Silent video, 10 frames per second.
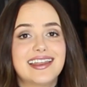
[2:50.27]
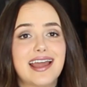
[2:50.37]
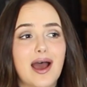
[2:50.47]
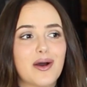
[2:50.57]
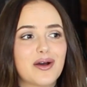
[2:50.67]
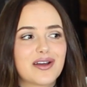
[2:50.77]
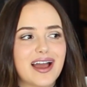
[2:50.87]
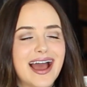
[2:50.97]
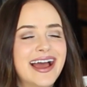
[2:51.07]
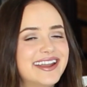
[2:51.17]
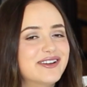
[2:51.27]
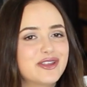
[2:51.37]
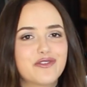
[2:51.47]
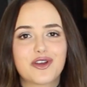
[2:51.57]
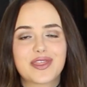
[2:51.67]
Now, I know
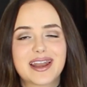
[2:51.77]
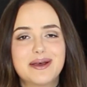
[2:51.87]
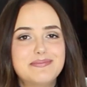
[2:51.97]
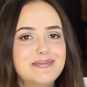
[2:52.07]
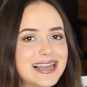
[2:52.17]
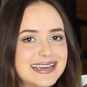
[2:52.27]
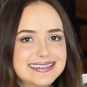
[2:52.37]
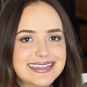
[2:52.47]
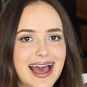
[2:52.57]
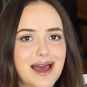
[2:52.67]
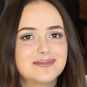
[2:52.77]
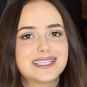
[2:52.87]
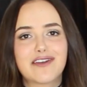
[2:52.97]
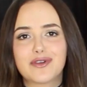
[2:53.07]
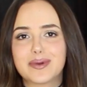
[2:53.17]
you've heard that a million
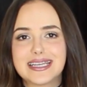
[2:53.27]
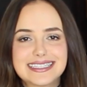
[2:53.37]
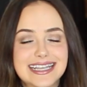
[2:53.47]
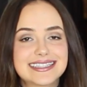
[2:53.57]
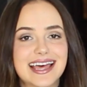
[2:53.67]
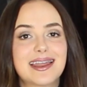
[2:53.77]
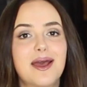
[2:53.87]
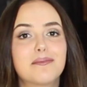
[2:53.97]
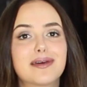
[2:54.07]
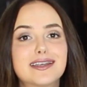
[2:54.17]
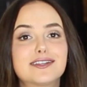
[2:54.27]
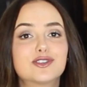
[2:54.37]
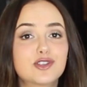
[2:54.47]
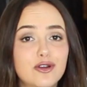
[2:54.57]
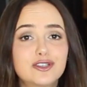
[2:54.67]
times, everybody says that, but it
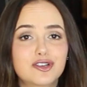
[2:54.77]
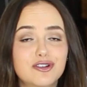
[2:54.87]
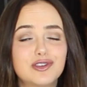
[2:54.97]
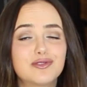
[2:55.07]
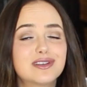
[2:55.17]
is so true.